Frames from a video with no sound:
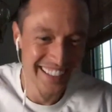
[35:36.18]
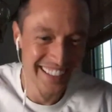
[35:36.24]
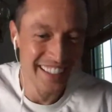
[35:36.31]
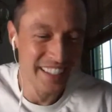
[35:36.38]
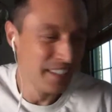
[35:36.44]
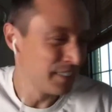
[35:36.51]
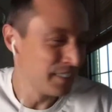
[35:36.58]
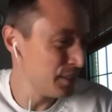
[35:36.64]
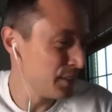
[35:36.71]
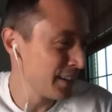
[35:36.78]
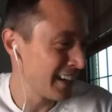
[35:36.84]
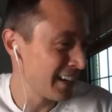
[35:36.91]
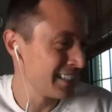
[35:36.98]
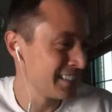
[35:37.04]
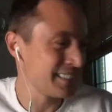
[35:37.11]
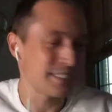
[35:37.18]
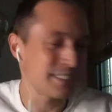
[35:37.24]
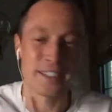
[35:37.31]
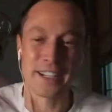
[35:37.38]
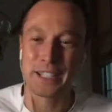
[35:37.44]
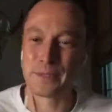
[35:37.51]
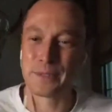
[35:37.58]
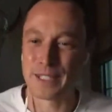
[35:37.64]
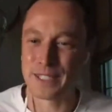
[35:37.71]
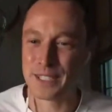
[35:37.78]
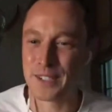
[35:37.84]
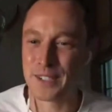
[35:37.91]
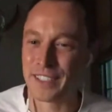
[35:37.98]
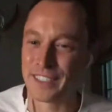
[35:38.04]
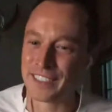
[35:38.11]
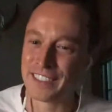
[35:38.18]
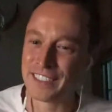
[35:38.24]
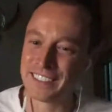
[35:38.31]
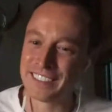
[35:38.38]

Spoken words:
Did you guys watch the trailer?